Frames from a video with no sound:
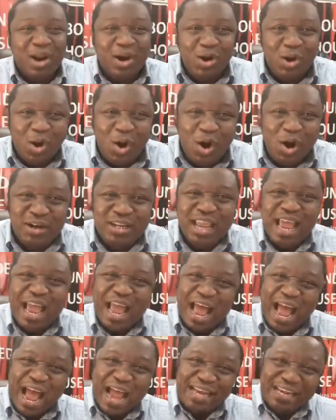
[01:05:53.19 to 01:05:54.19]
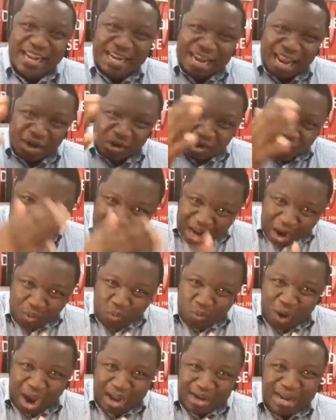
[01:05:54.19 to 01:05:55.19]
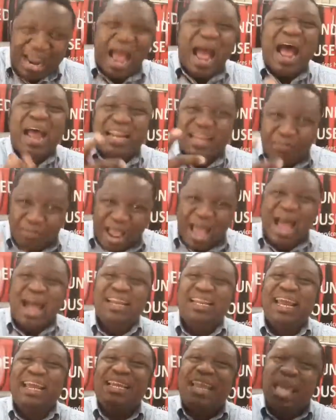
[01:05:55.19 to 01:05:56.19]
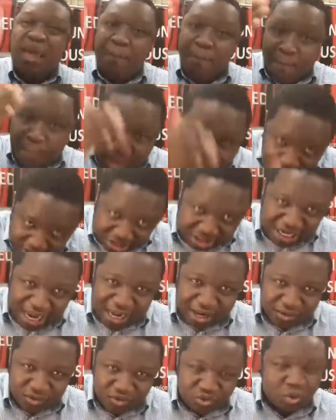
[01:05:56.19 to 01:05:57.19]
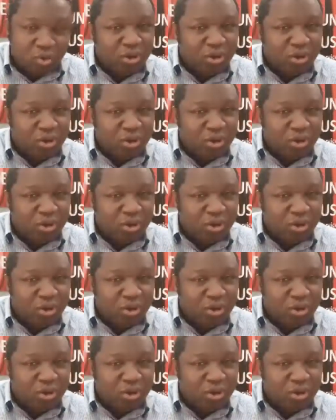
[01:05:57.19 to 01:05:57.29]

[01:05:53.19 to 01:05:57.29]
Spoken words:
the Lord added another one and added a male child.